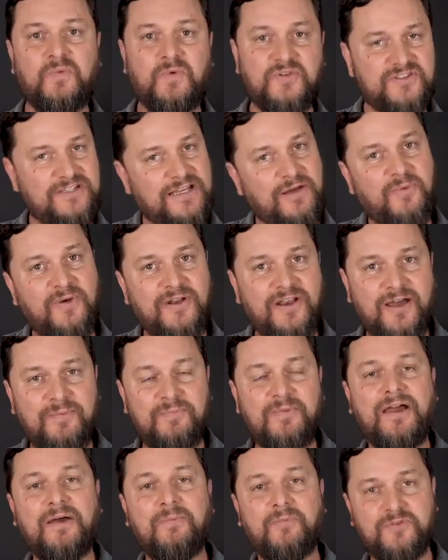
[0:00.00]
We'll set one
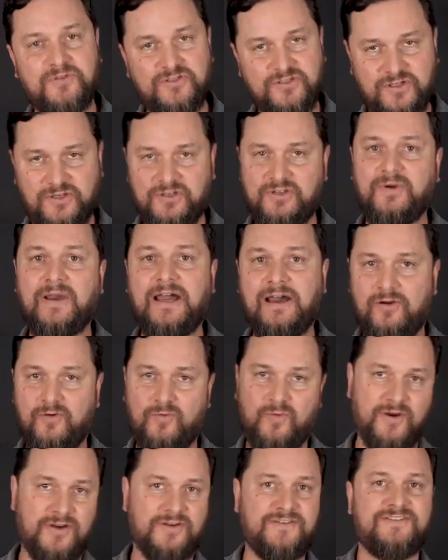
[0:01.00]
up and we'll show you how it
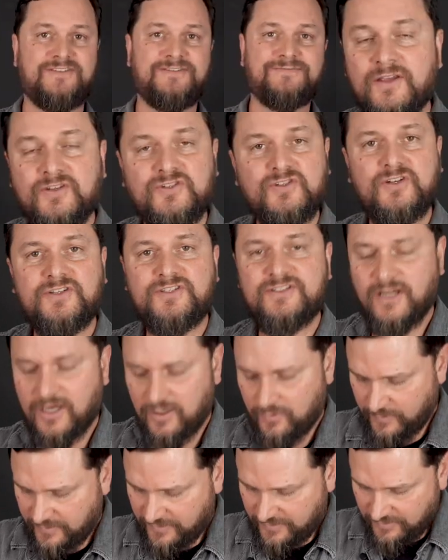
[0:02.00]
works. So to
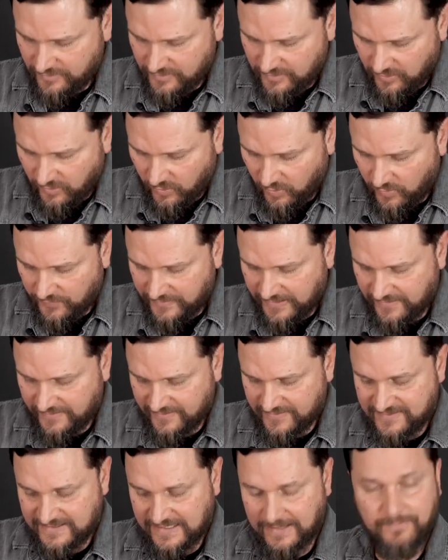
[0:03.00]
start with, you're going to hold down
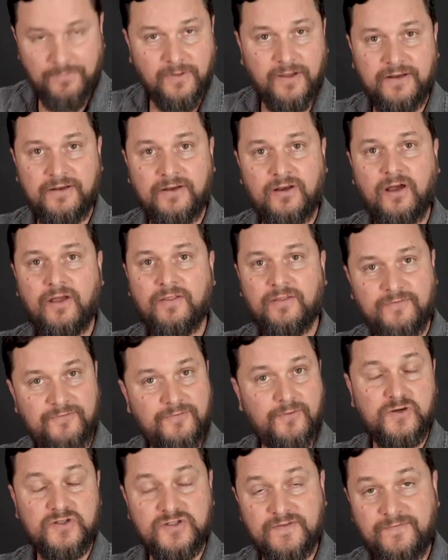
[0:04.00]
the set button on the
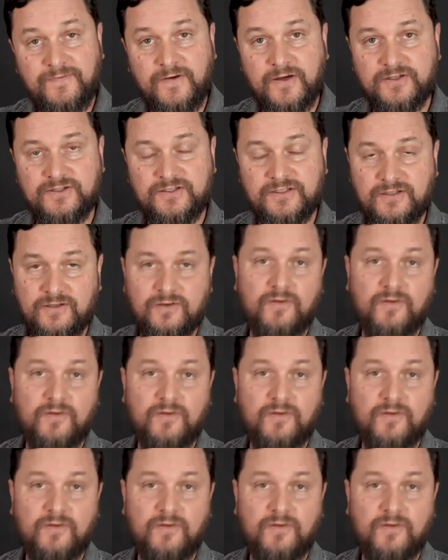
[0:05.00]
first function.